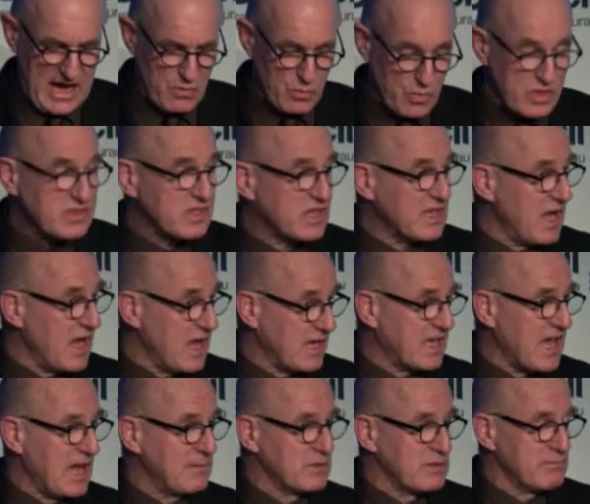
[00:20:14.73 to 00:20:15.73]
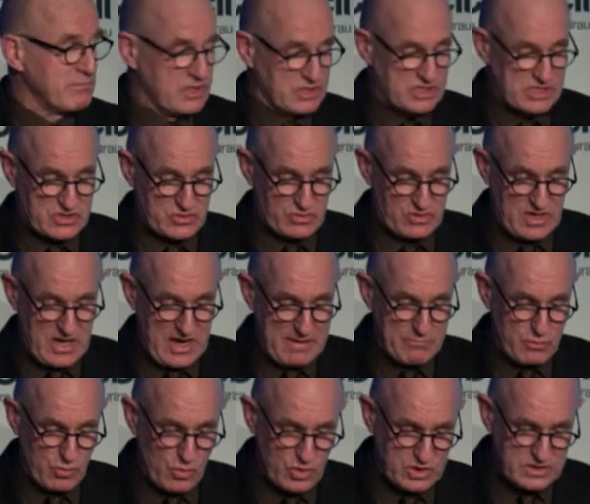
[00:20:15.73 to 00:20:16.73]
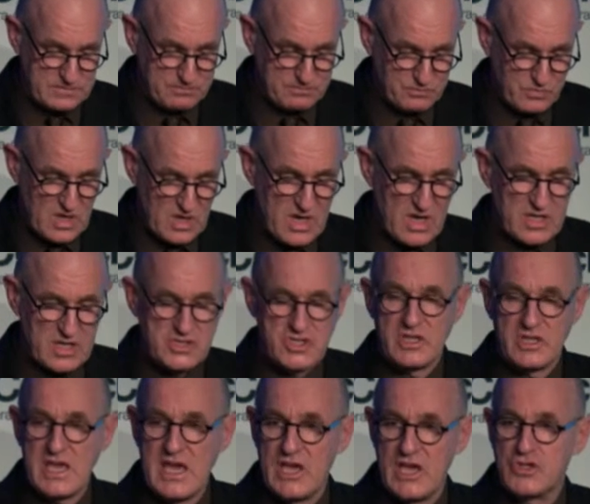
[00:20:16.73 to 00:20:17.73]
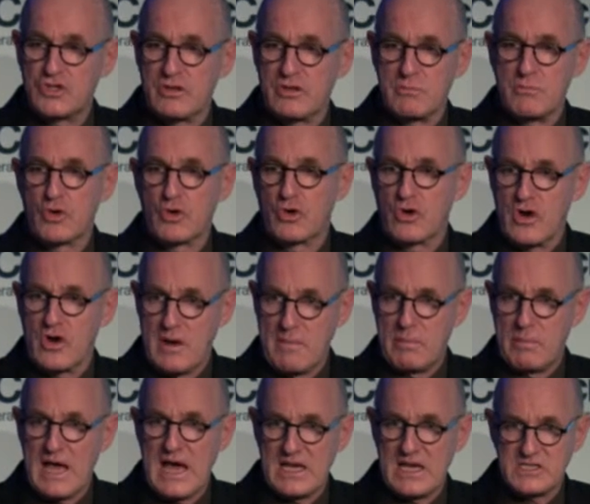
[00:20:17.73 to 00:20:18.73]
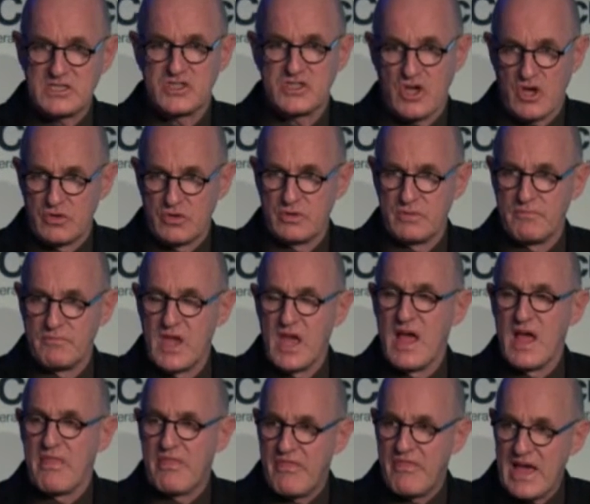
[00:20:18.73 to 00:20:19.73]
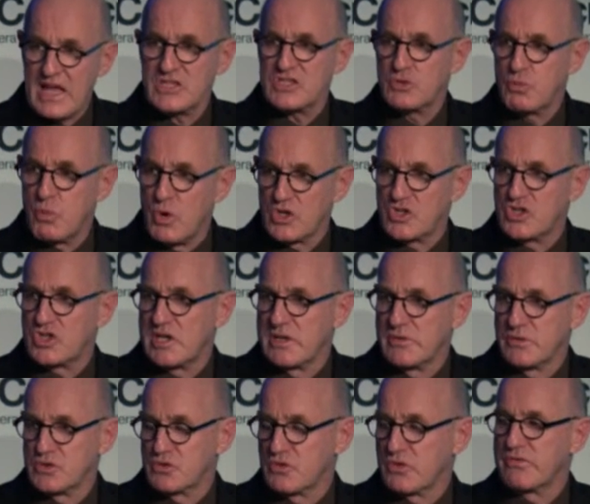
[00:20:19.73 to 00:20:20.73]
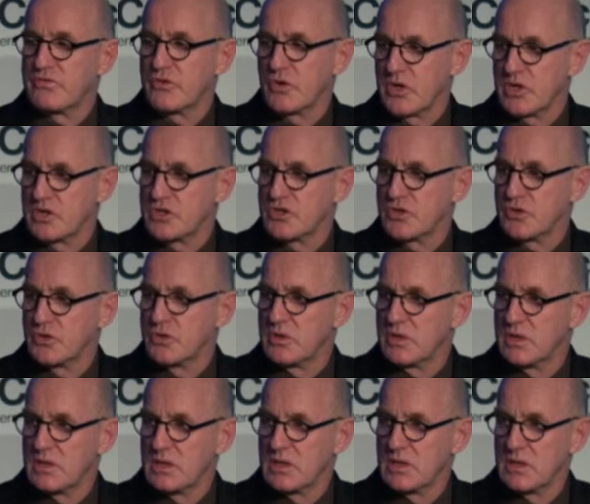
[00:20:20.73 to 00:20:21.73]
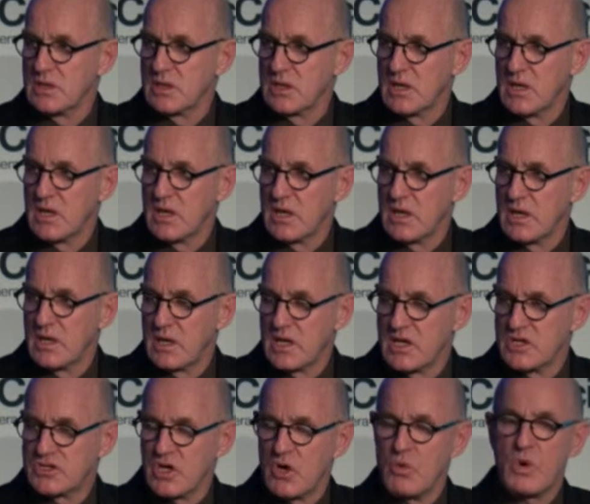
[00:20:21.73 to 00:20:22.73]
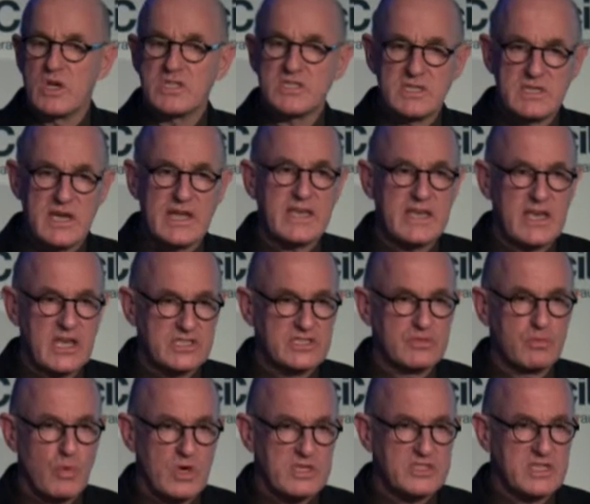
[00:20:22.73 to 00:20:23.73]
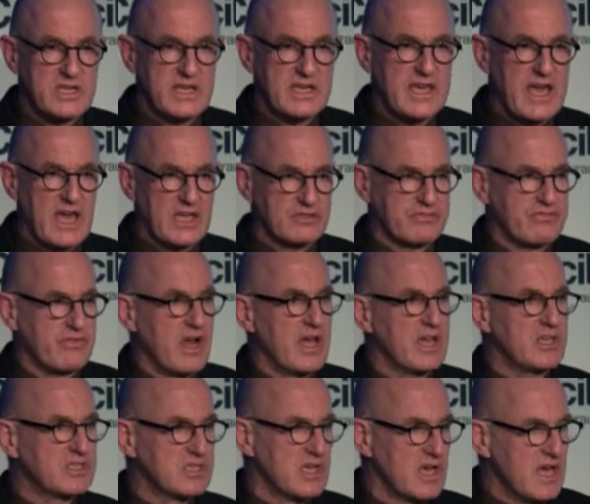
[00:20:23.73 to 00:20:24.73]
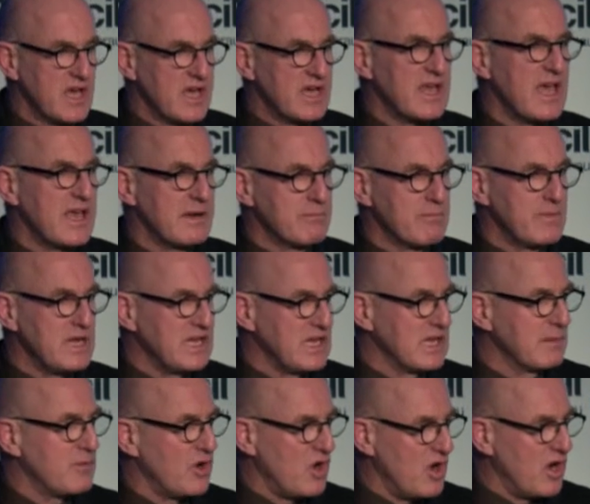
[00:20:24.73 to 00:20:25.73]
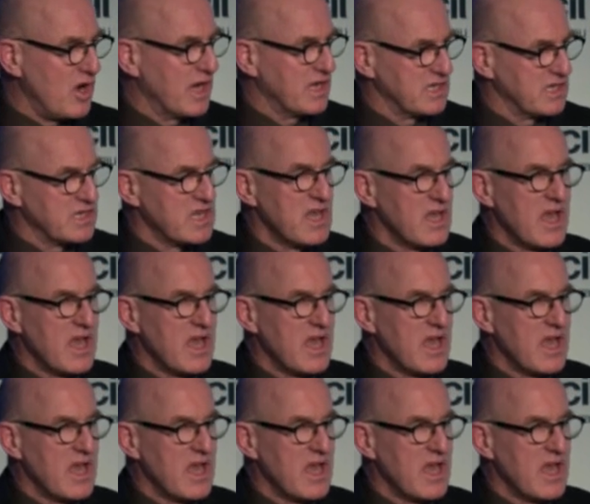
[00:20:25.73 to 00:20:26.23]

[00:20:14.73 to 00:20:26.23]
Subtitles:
with a cabinet minister aboard to the edge of the Murara blast zone. That's what she was referring to. So it wasn't a catchphrase, it had meaning behind it.